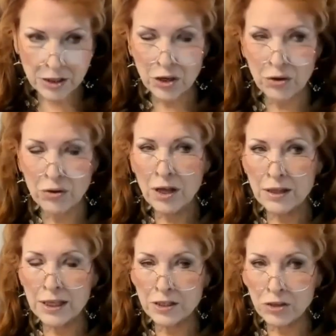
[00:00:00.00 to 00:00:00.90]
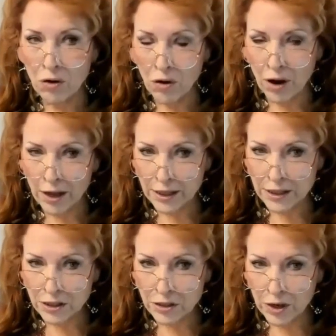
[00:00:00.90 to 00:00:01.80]
So this oil
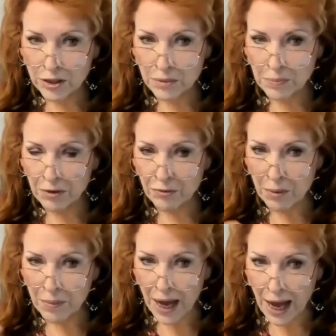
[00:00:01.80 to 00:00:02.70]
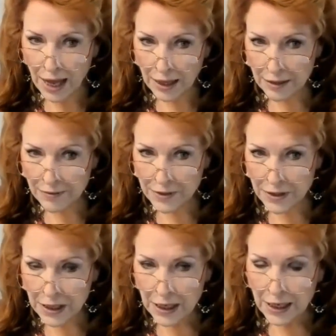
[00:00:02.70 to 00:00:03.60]
is going to be from
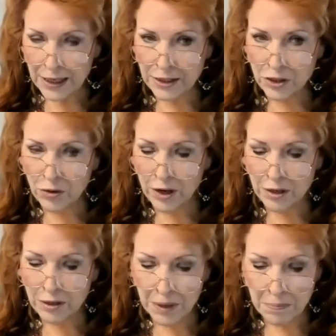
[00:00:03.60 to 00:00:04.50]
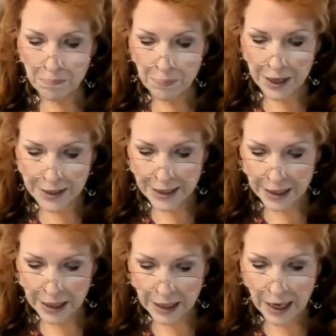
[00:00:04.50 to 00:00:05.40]
olives it's going to be
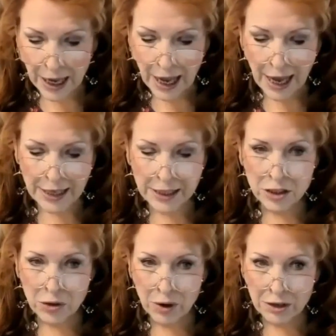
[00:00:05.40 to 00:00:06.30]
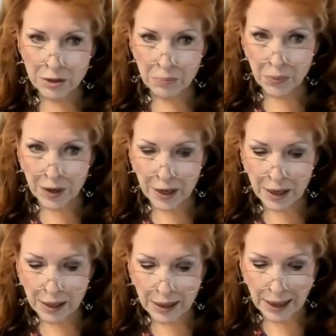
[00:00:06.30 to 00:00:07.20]
beaten and it's going to
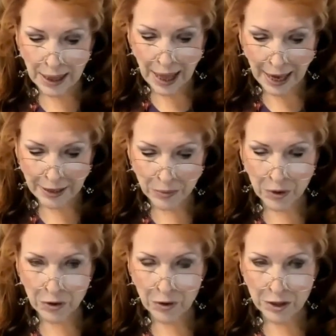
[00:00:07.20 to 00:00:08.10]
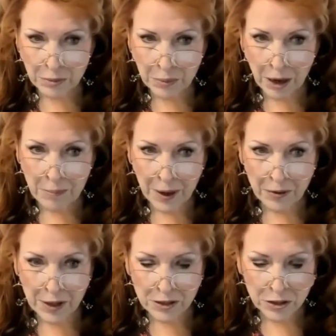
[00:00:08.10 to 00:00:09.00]
bring light. We're going to
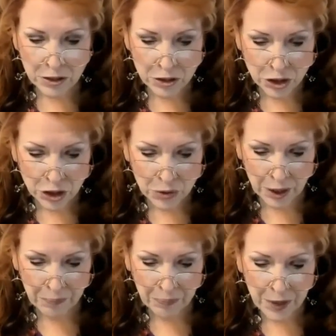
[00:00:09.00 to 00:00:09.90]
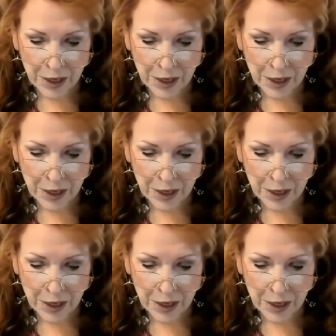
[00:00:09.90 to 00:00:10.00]
compare that to Yeshua.